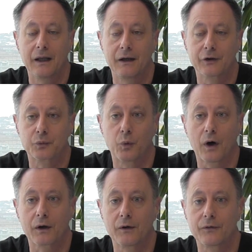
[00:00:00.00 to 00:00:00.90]
It is
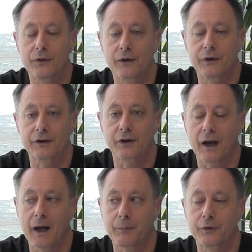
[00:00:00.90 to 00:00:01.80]
one of the things that
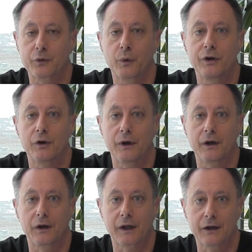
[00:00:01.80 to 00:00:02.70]
happens when you're
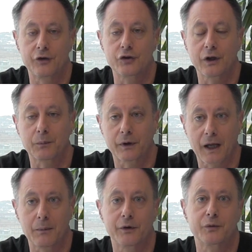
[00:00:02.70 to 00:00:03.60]
in a ketogenic
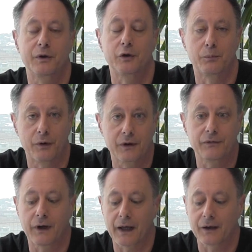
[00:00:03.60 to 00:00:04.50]
metabolism and you're burning
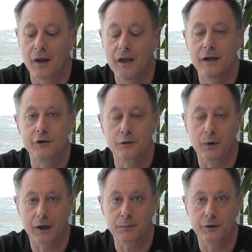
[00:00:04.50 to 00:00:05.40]
fat is your
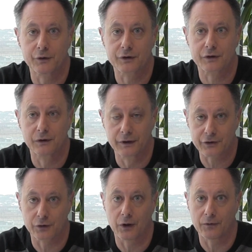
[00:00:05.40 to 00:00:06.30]
body produces
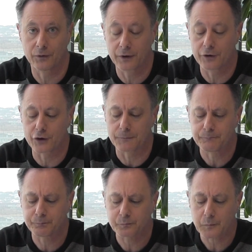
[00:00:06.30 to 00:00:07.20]
glycerol for energy.
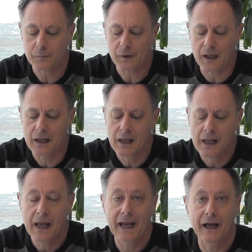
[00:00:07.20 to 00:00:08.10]

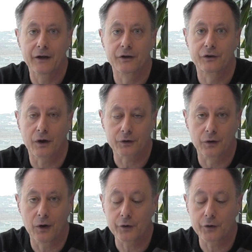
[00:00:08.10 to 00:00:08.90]
And Dr.